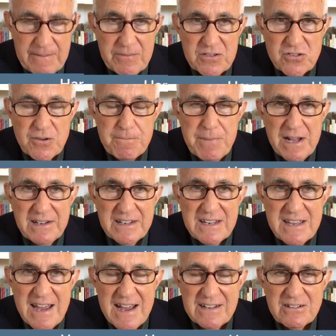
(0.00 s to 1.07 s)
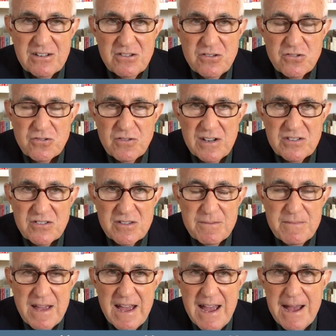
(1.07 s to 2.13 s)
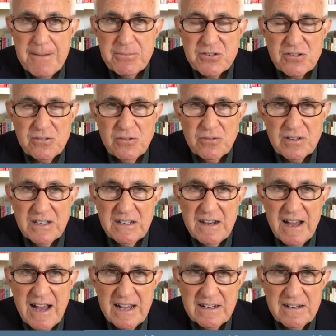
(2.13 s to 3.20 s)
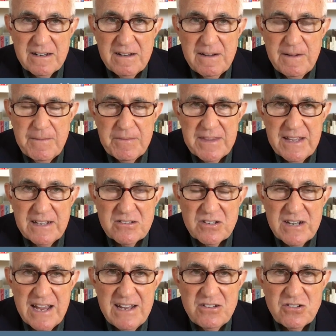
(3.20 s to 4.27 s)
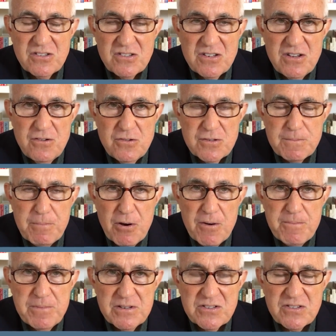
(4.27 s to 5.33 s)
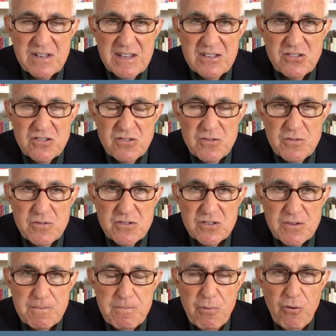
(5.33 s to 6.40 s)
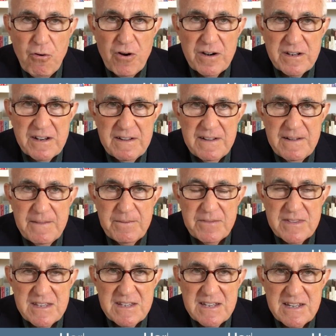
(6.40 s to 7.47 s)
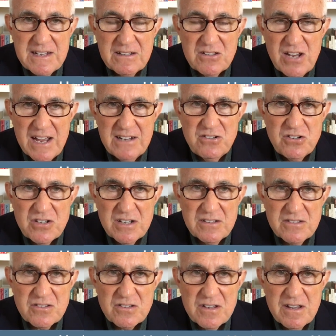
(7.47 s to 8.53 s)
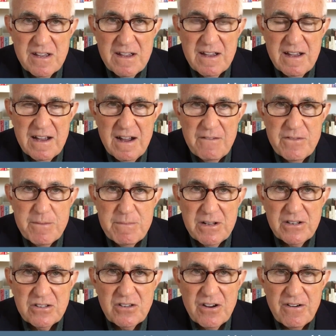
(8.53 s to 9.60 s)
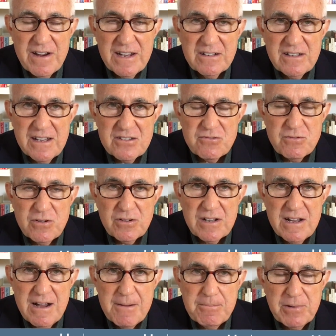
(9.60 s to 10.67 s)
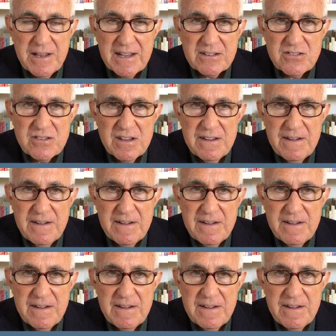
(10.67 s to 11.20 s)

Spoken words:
So Bellingcat, can you trust them? Absolutely not. It's an agency whose purpose is to support the intentions of the military-industrial complex